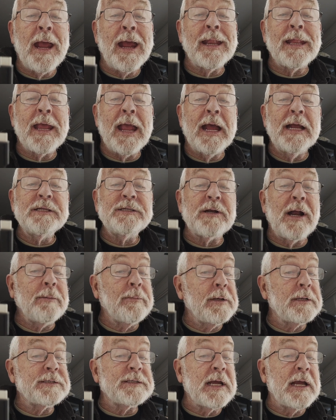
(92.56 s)
And the answer, I'm
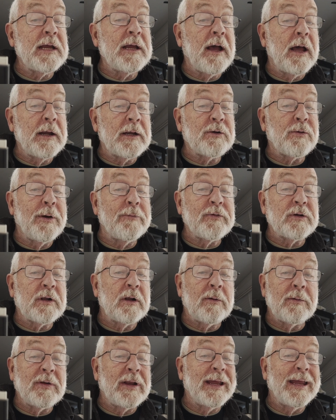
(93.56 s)
going to say
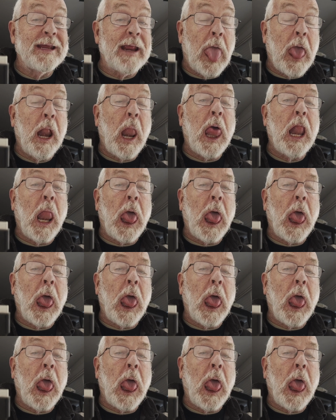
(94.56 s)
unequivocally,